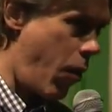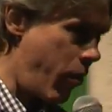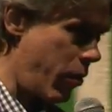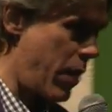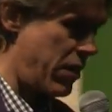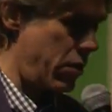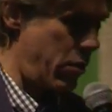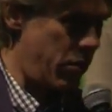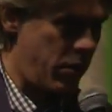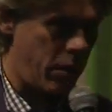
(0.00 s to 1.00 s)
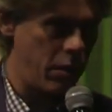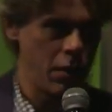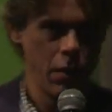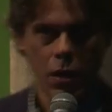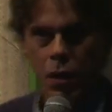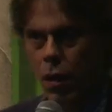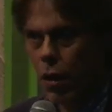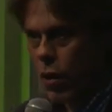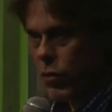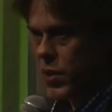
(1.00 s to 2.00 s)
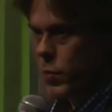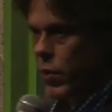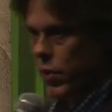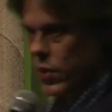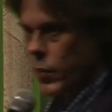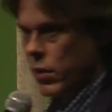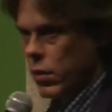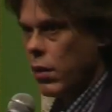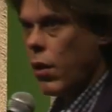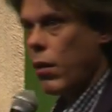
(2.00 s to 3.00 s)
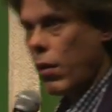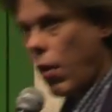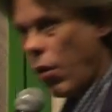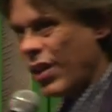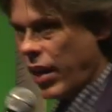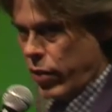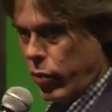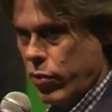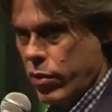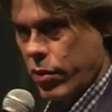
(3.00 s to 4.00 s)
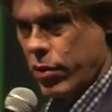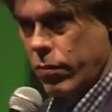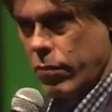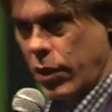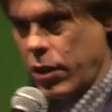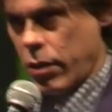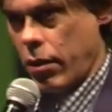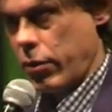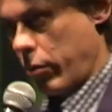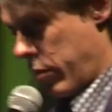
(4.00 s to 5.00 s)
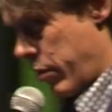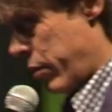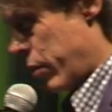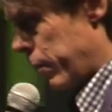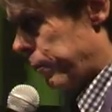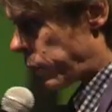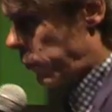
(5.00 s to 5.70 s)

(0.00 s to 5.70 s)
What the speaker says: all Macedonian respondents, but online users, internet users.